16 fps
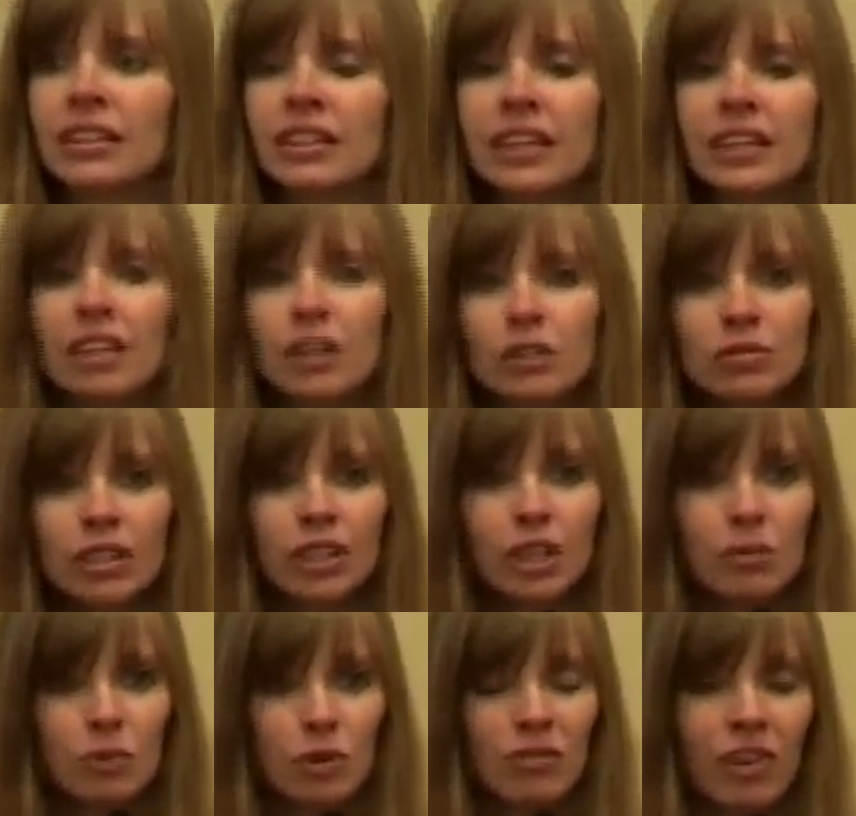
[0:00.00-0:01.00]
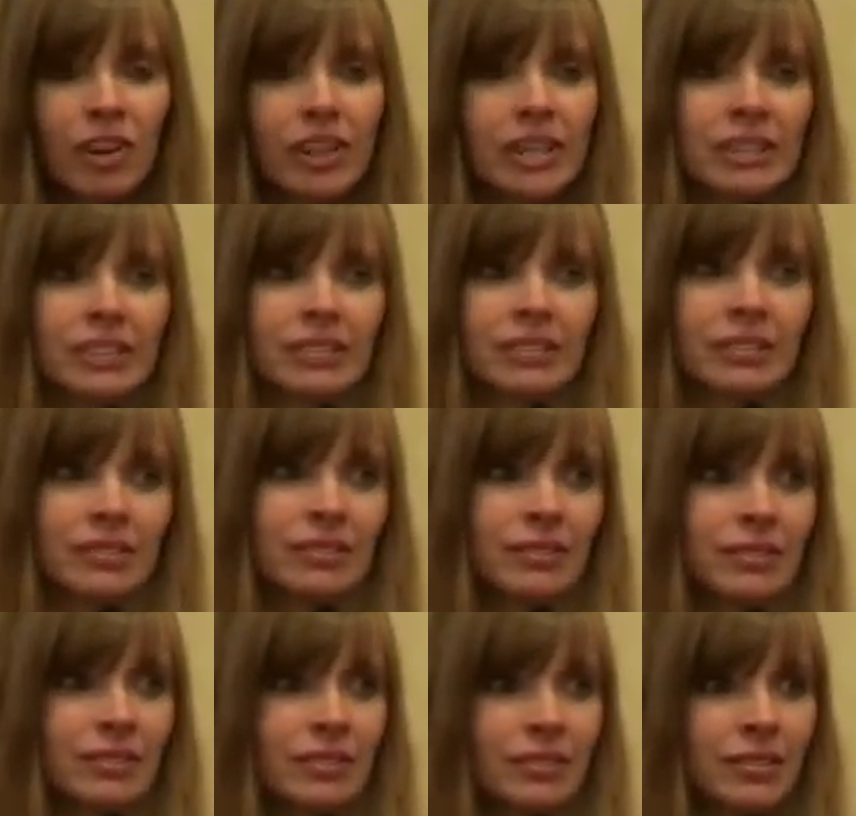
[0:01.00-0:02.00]
Get over it and move on.
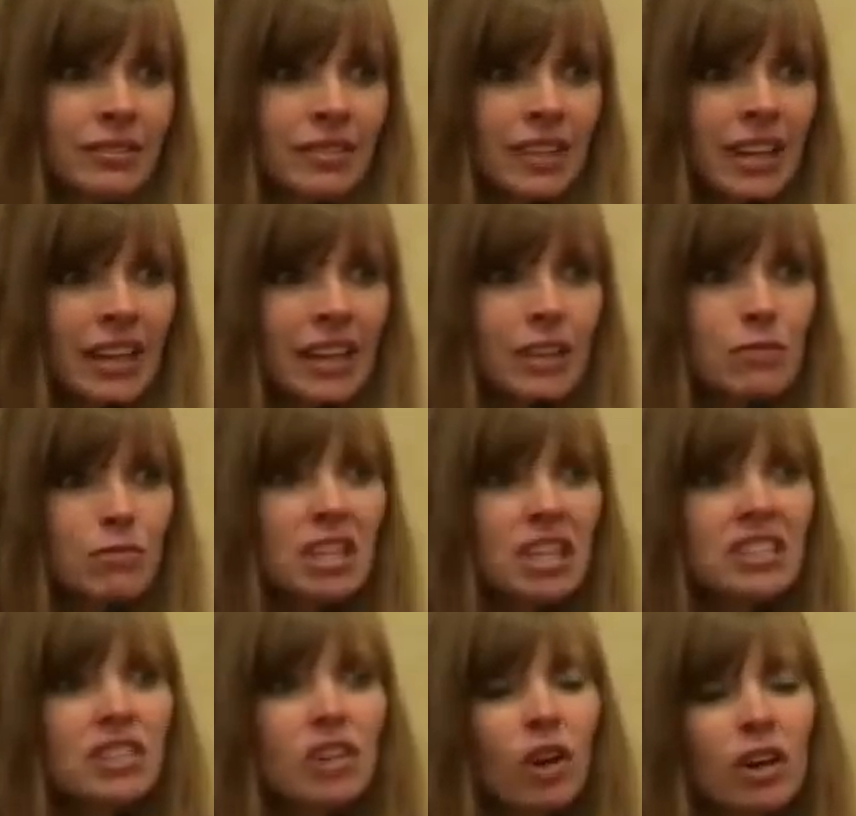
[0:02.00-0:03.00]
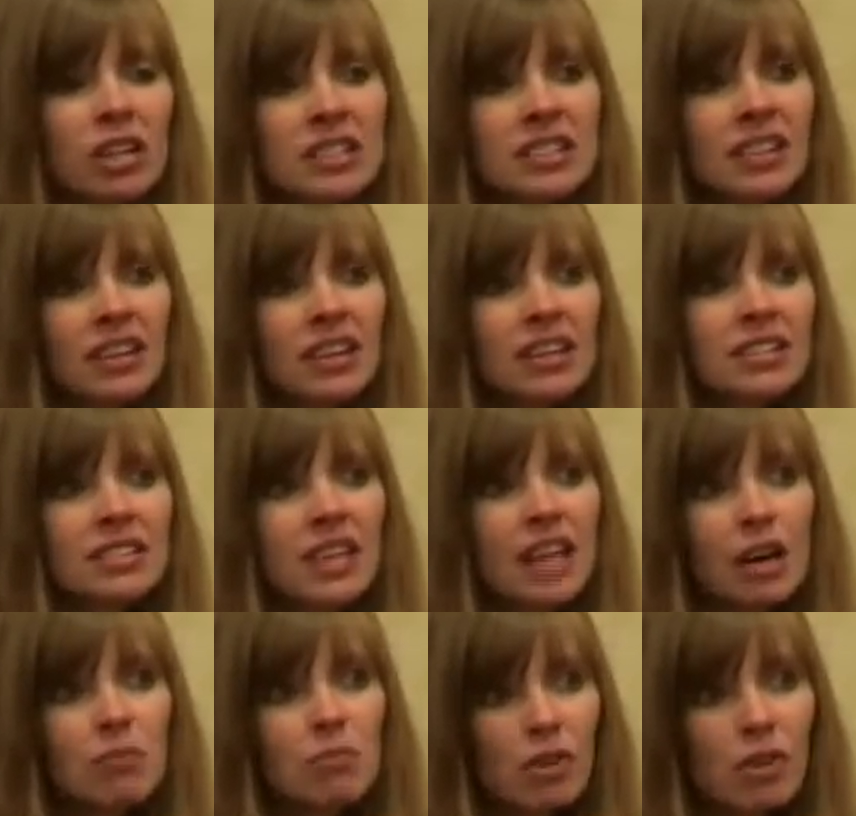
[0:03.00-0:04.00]
Because honestly, is
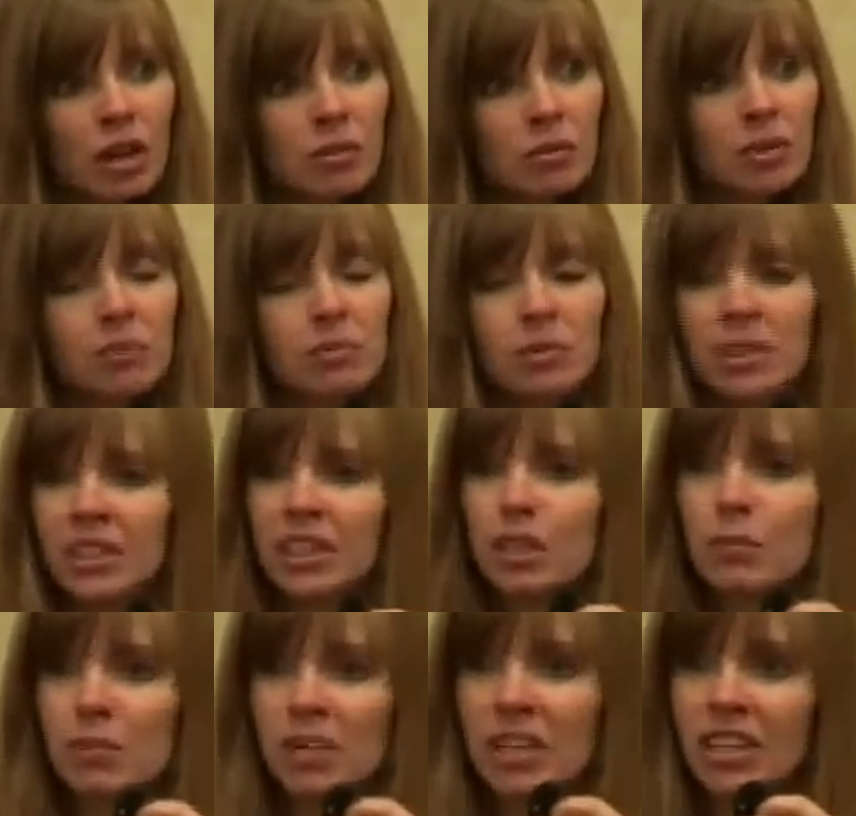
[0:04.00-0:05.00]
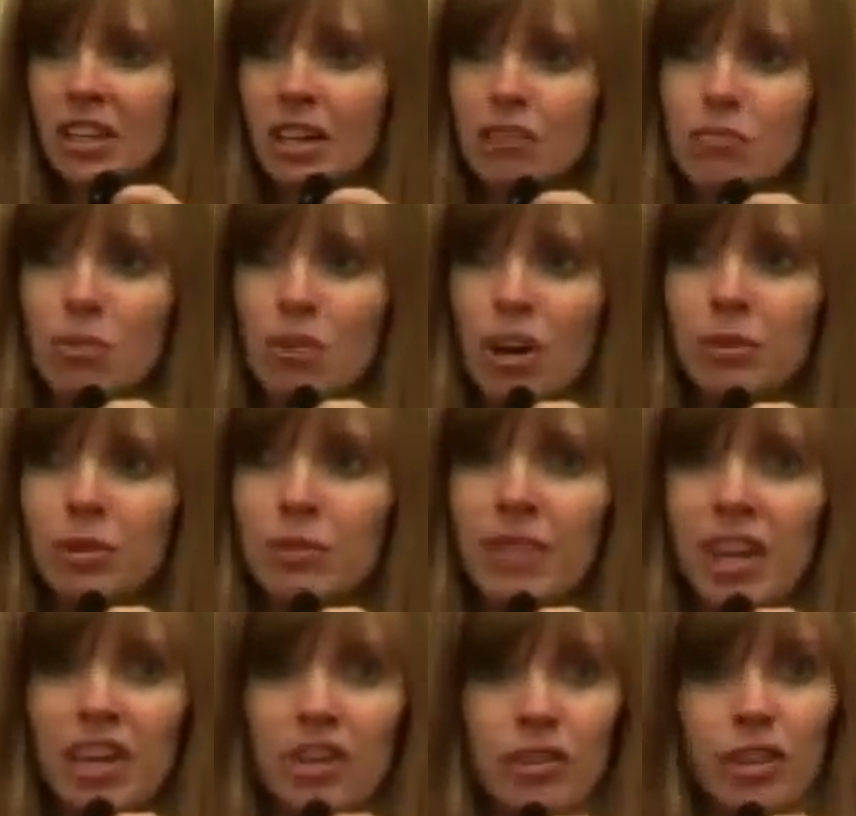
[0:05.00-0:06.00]
that problem really a big enough problem
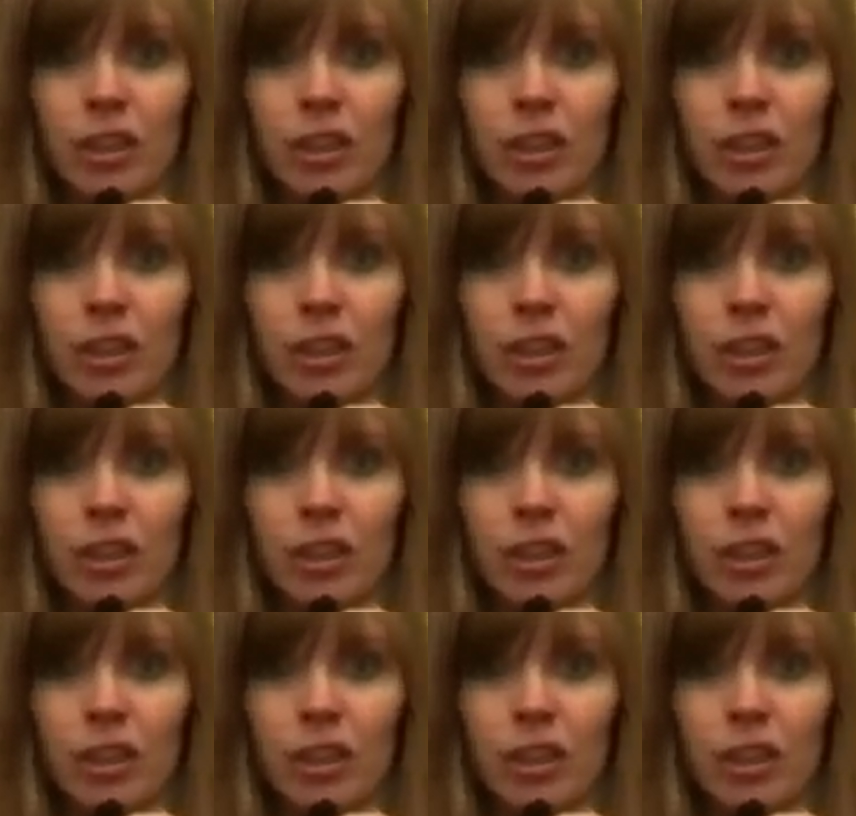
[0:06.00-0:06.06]
that you're